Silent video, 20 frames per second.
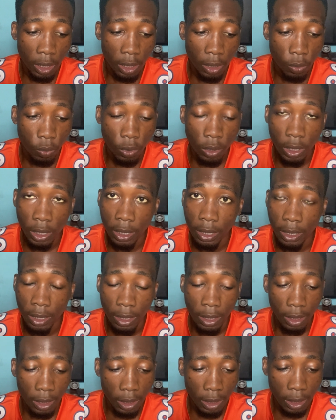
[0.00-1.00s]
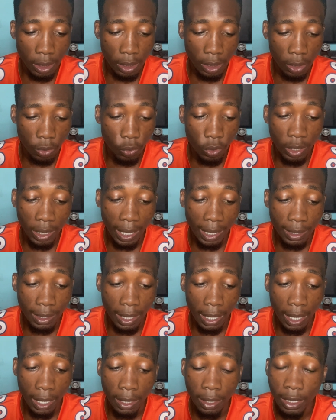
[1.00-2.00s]
which has
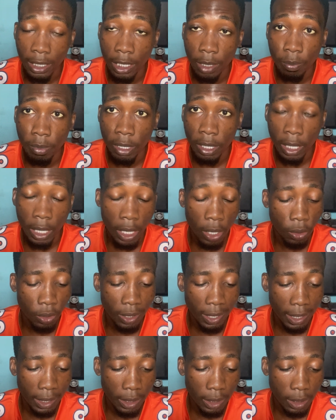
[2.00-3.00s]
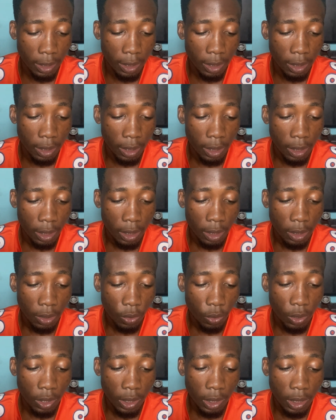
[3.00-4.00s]
a TBA under it. So
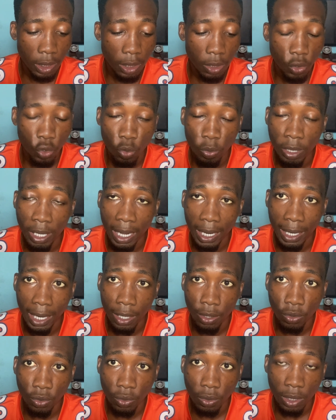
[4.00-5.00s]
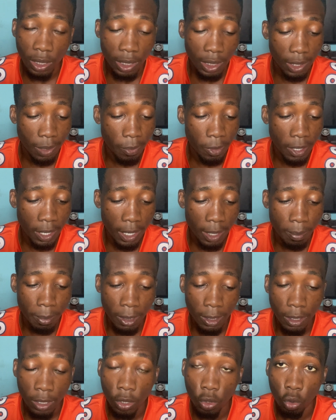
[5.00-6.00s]
this is to be announced. This TBA
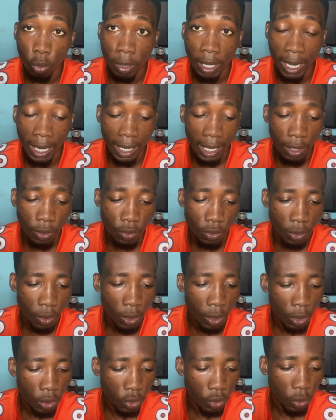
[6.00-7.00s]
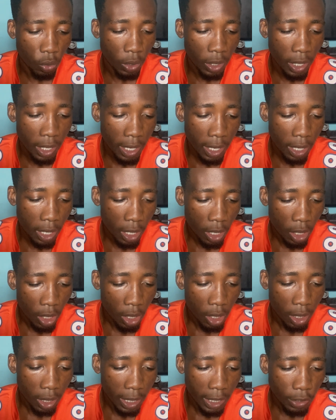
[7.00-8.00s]
means to be announced. So here
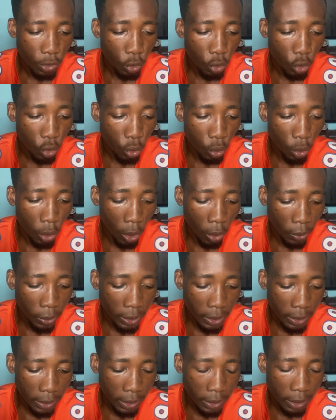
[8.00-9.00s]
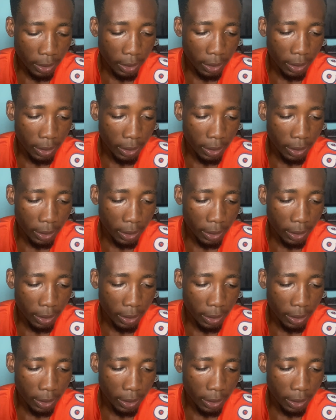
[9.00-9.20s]
let's go through all this,